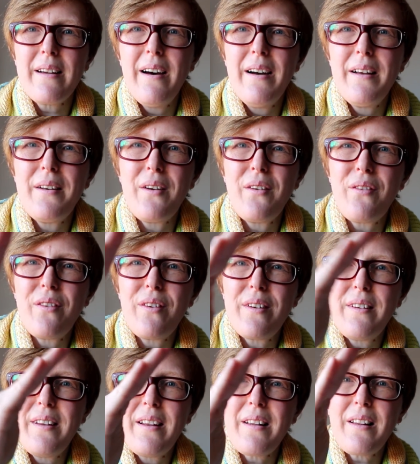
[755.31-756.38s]
kind of
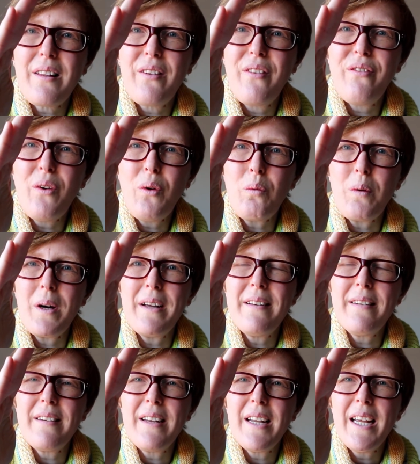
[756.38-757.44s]
tilts forward,